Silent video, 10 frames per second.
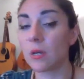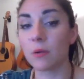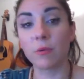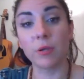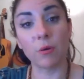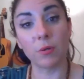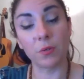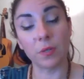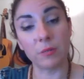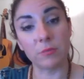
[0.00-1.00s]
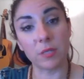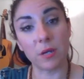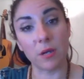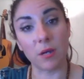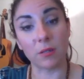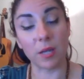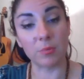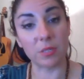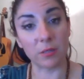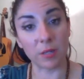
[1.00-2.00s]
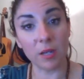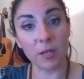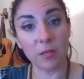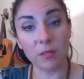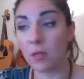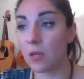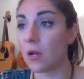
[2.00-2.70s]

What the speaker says: I'll grade all your labs online.